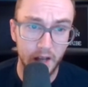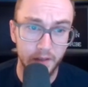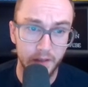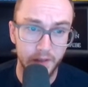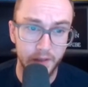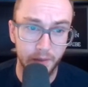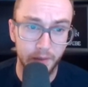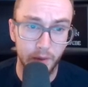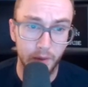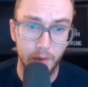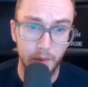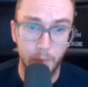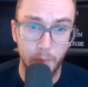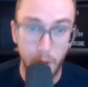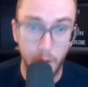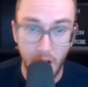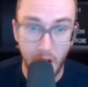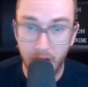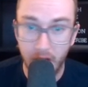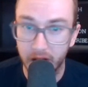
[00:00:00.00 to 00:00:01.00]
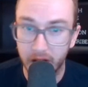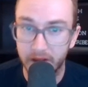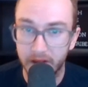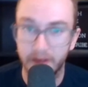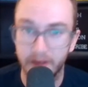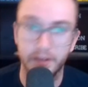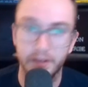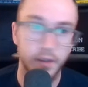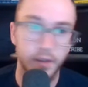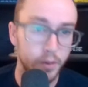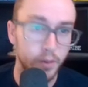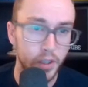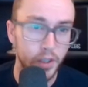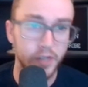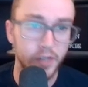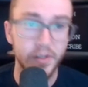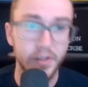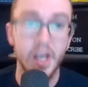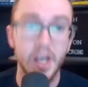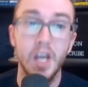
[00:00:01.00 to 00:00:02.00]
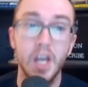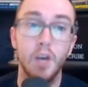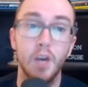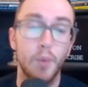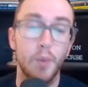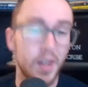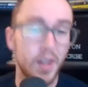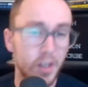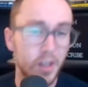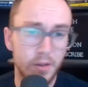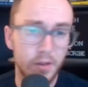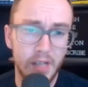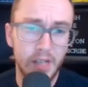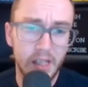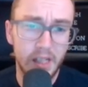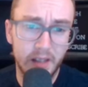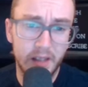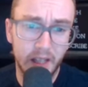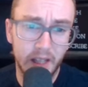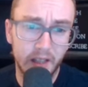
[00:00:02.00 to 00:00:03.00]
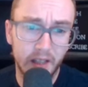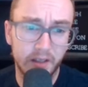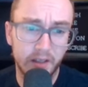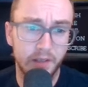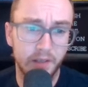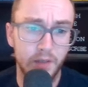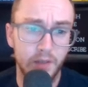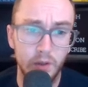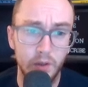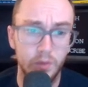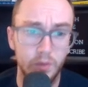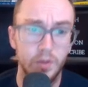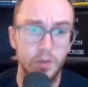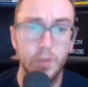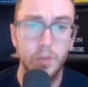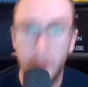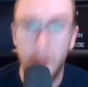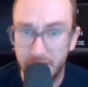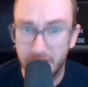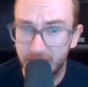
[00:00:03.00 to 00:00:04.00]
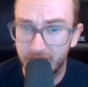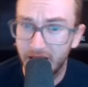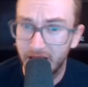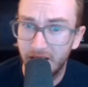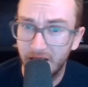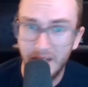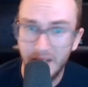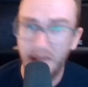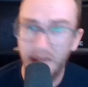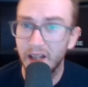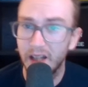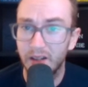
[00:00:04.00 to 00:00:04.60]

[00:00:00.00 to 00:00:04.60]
of different products and solutions whether you need things if you do want to sell anything